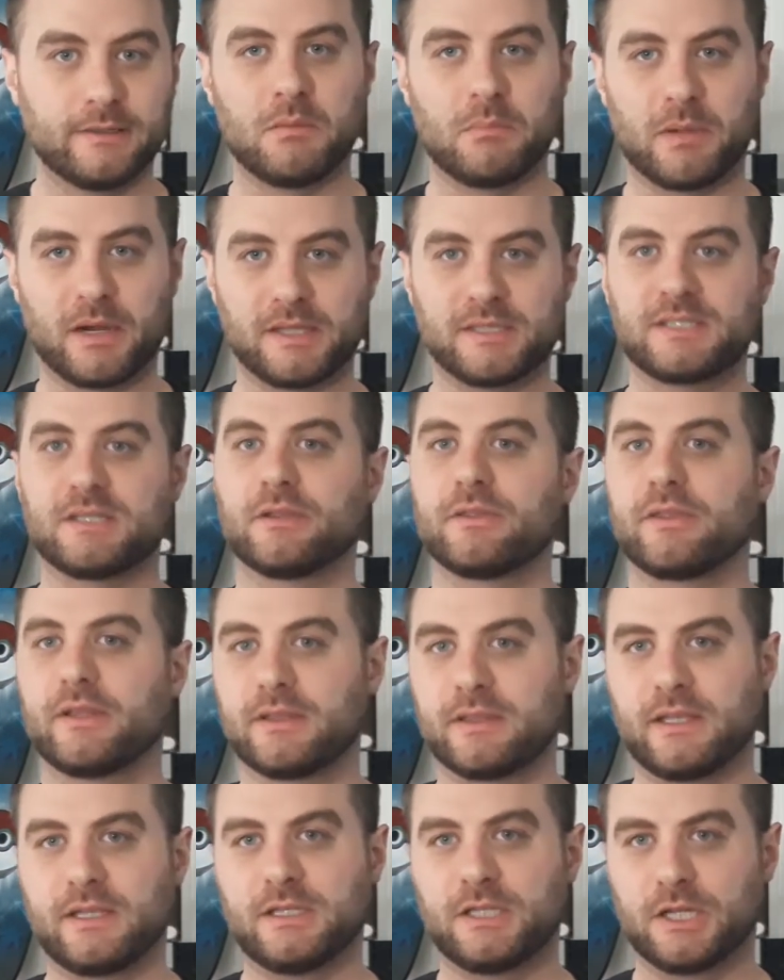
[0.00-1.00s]
But I still think
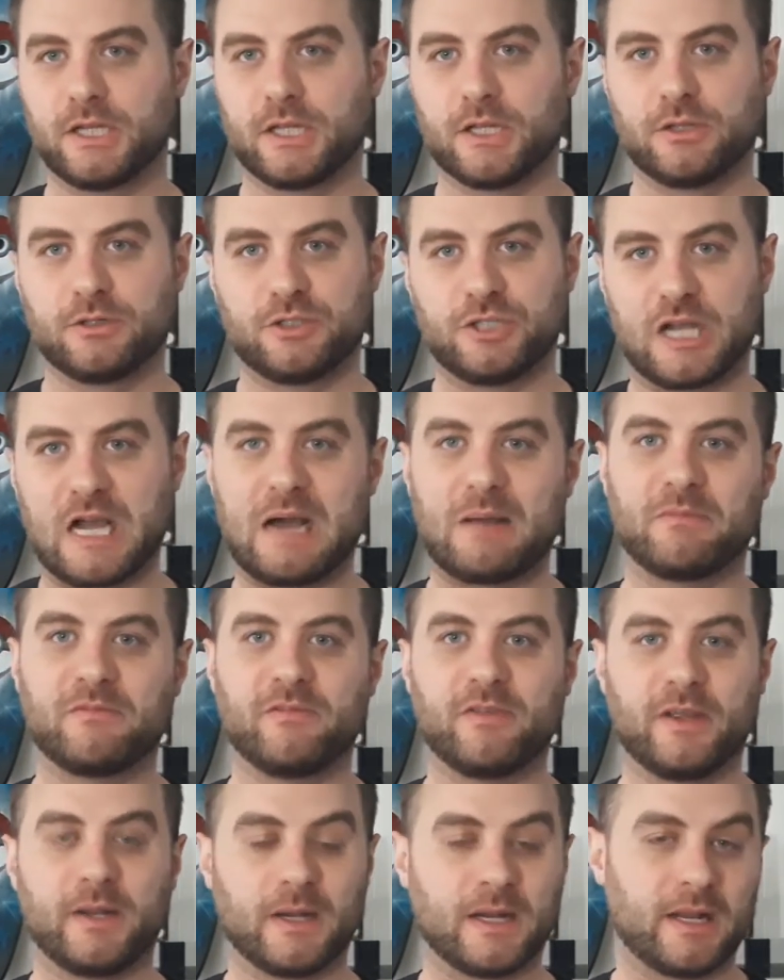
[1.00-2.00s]
they did a good job of
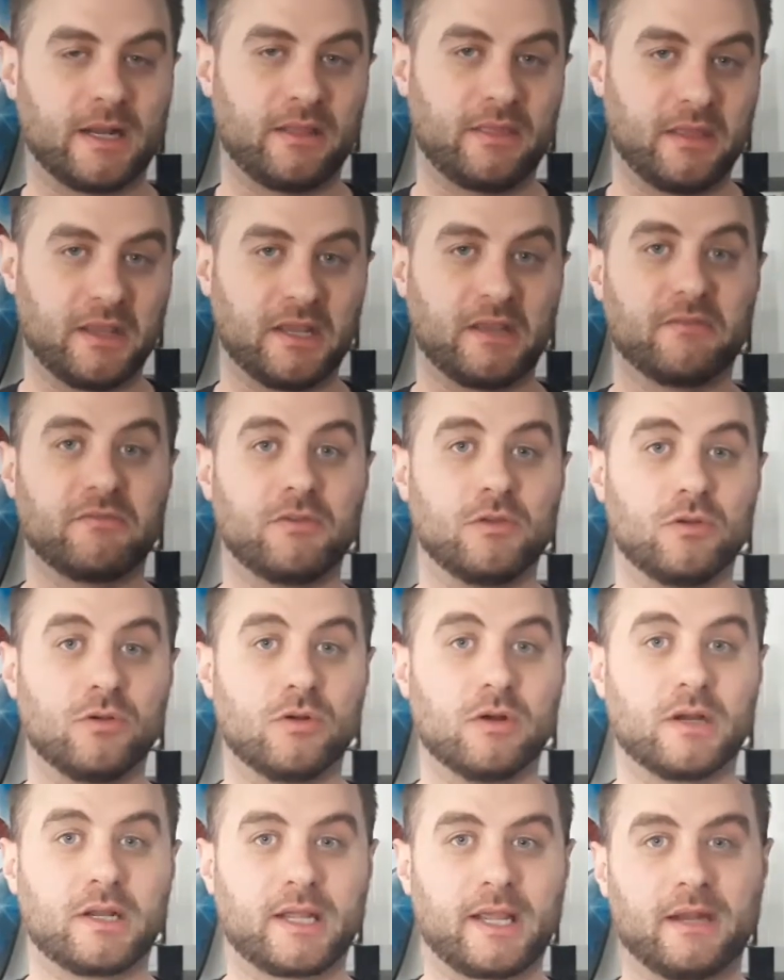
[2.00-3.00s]
it, and I think if
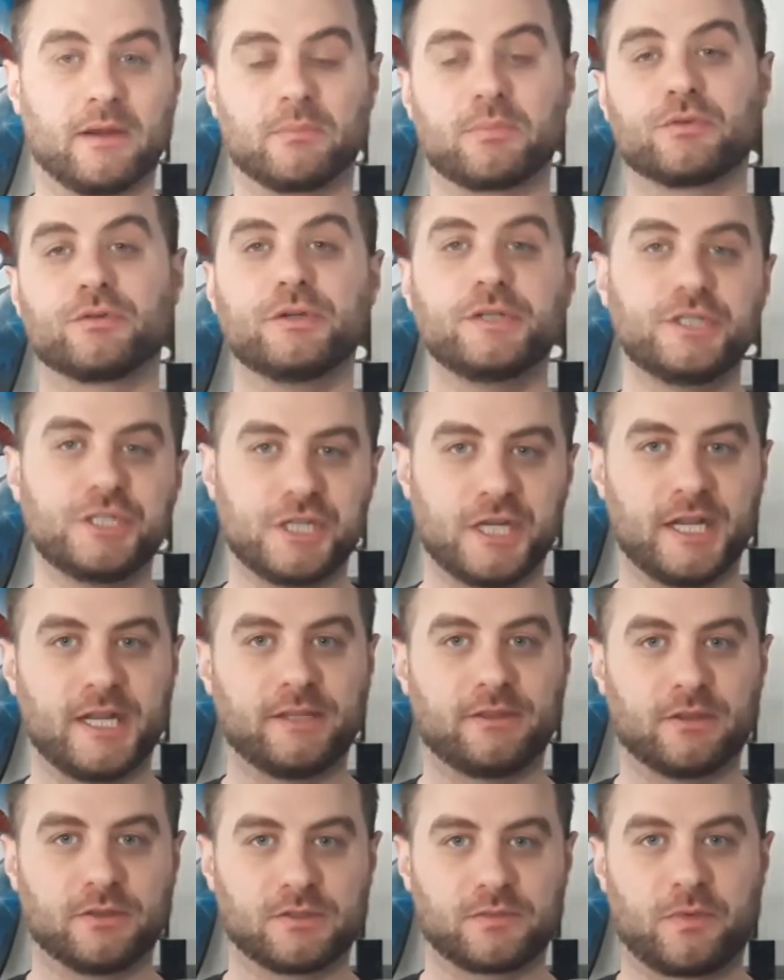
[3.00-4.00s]
you can
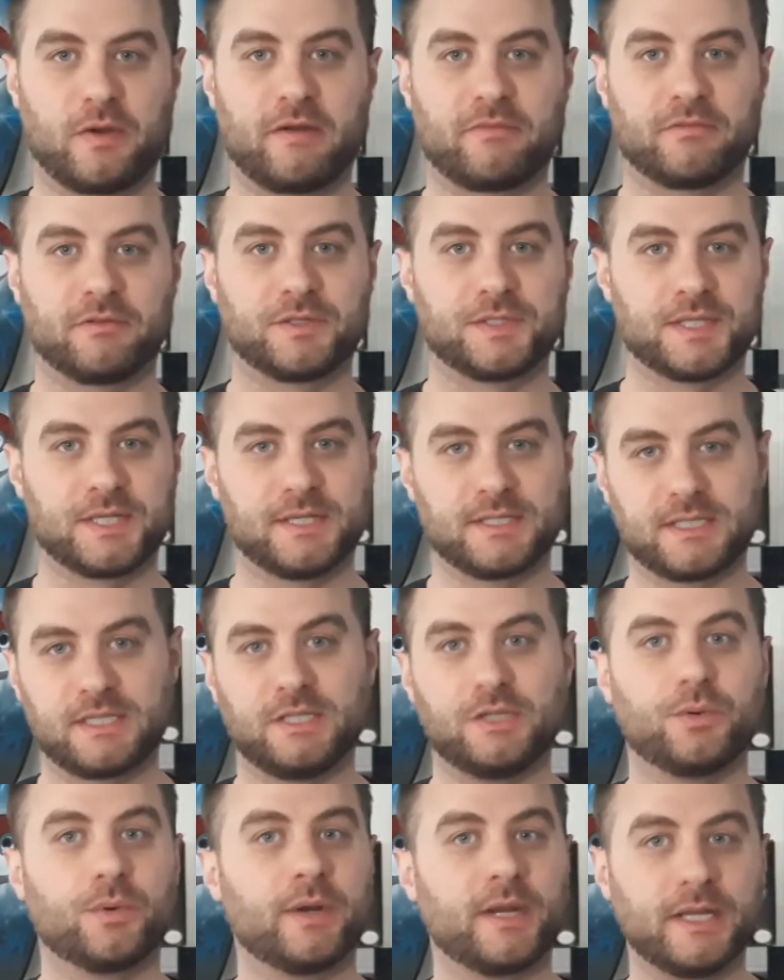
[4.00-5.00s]
appreciate those references and
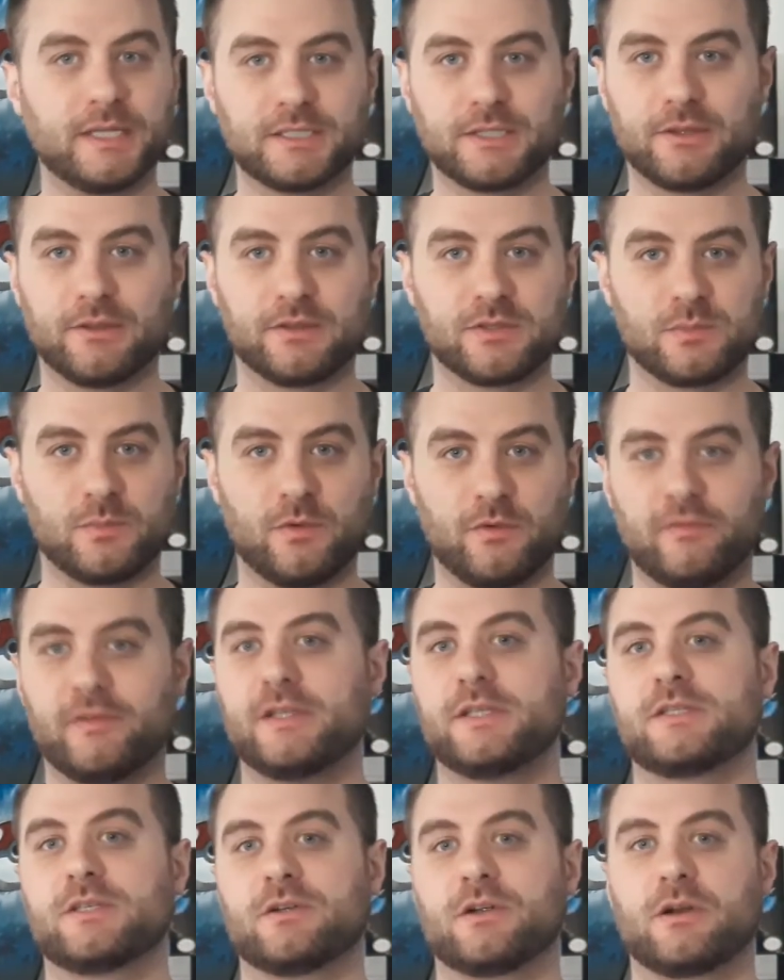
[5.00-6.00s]
you were into those
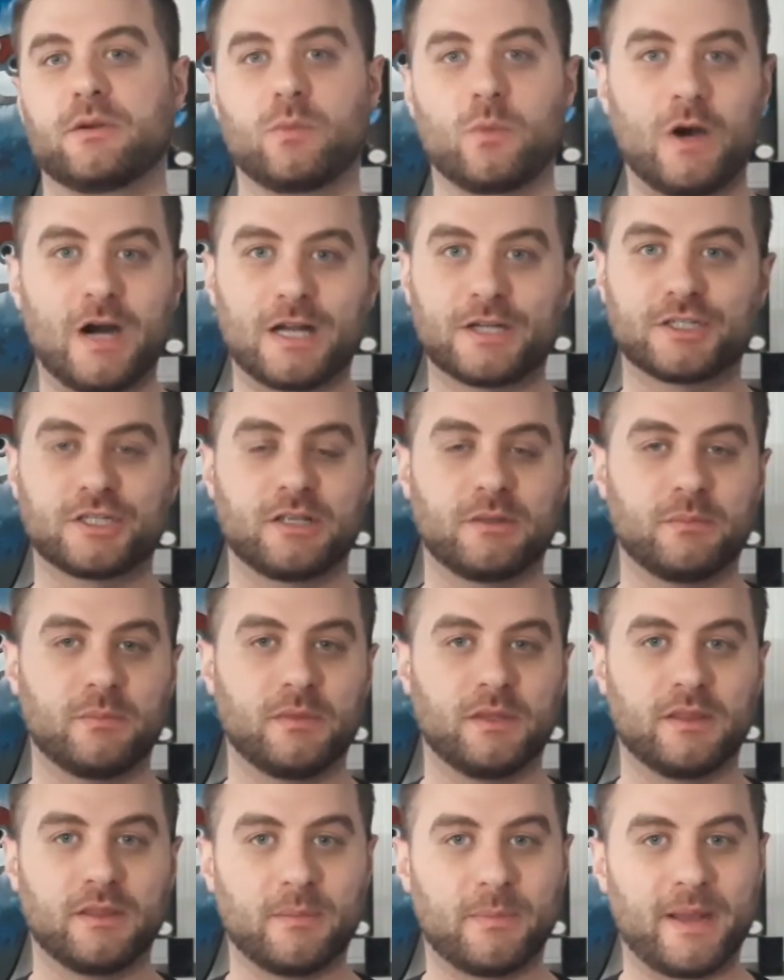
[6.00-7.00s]
movies or had watched them
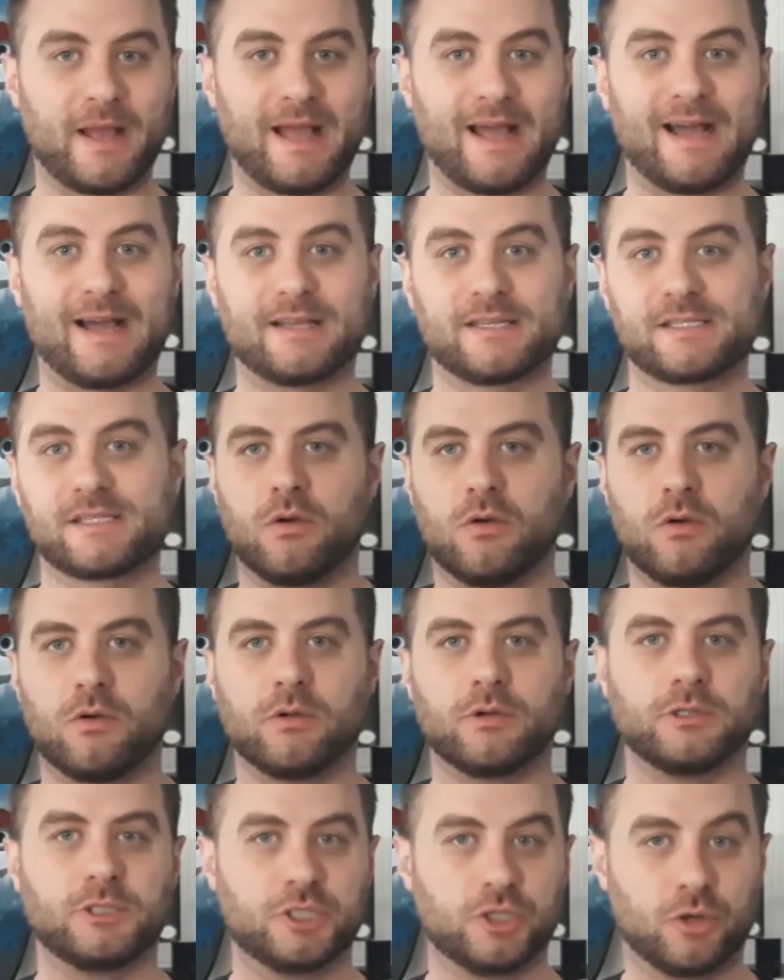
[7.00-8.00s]
in the past
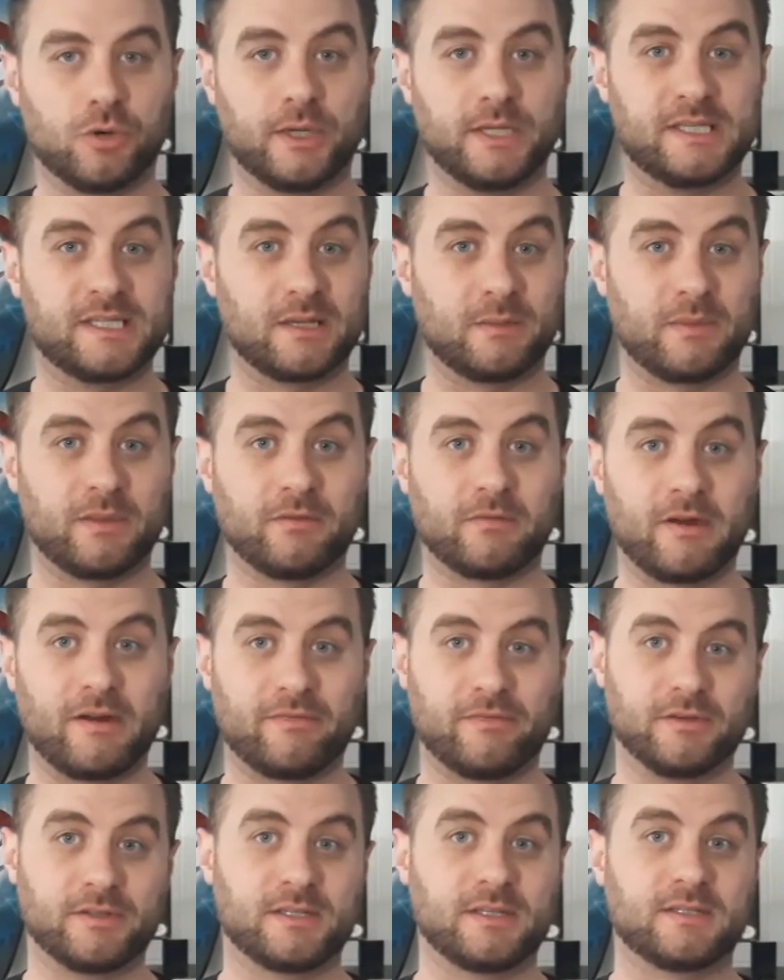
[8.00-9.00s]
or enjoyed some of the
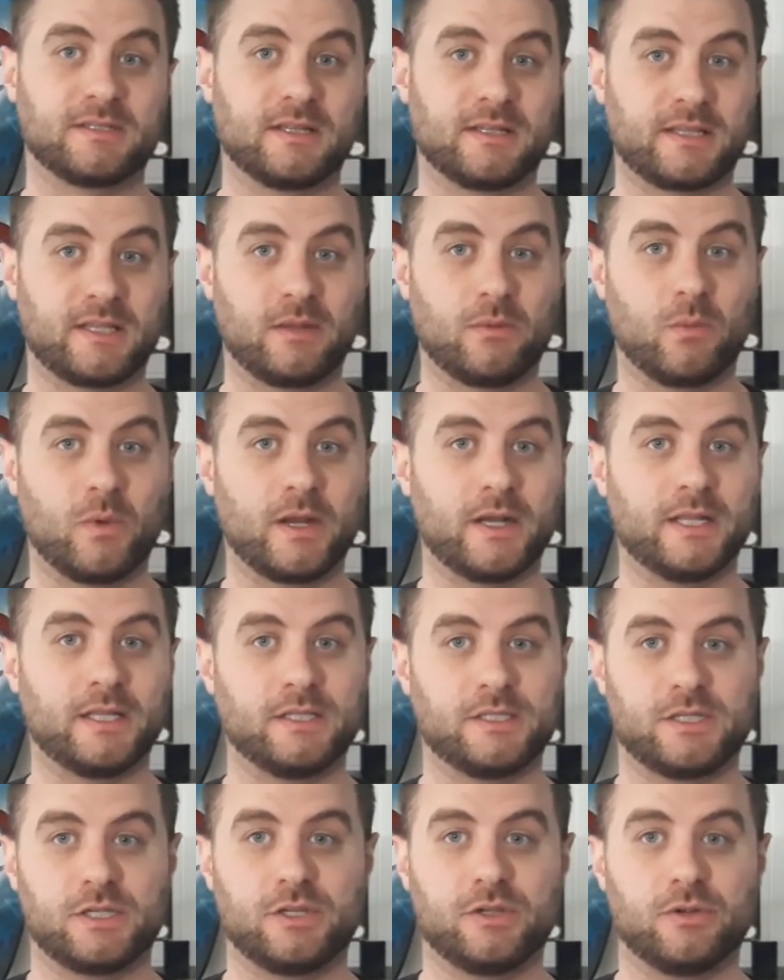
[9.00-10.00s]
references that they went
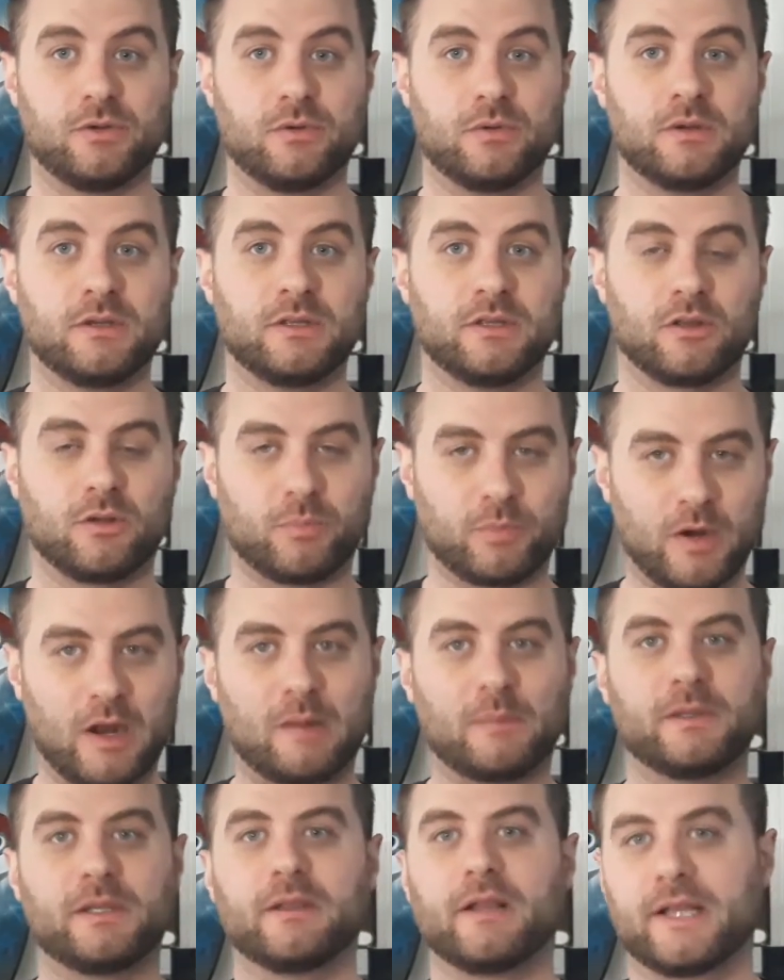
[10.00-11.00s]
into, you'll
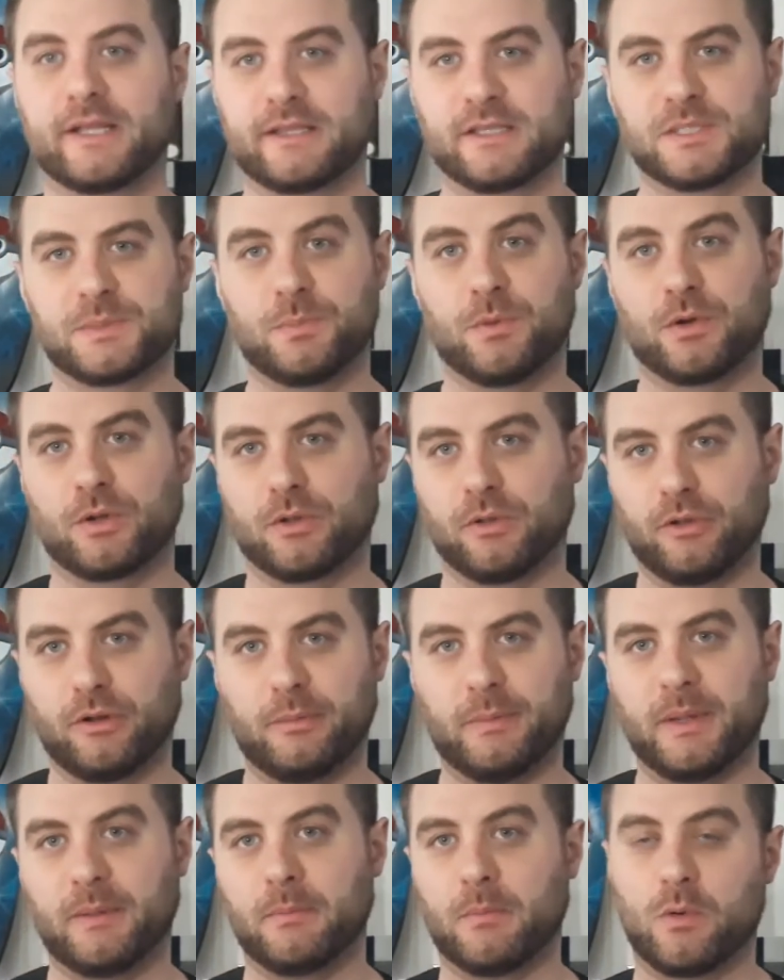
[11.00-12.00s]
probably like this book a little
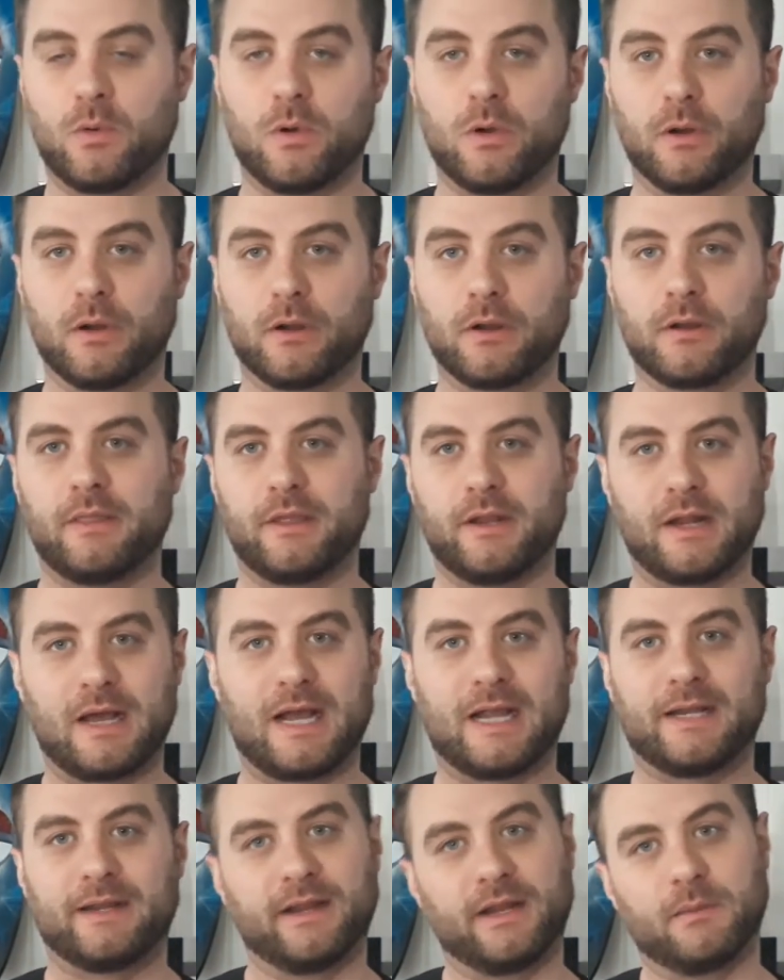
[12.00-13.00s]
bit more than
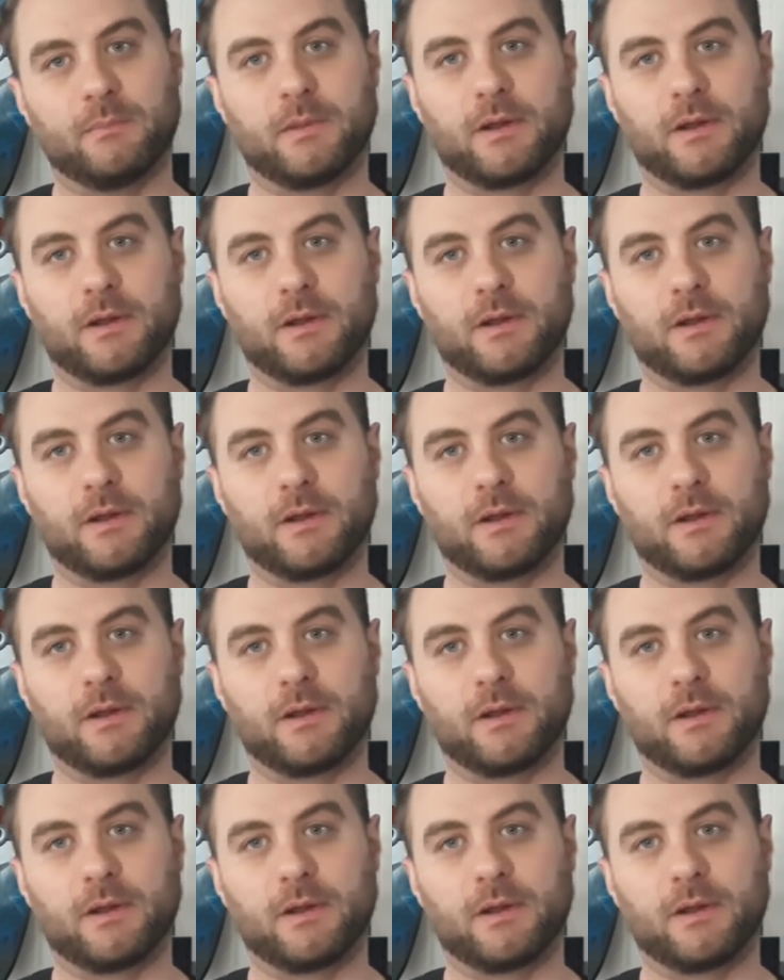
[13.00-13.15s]
I did.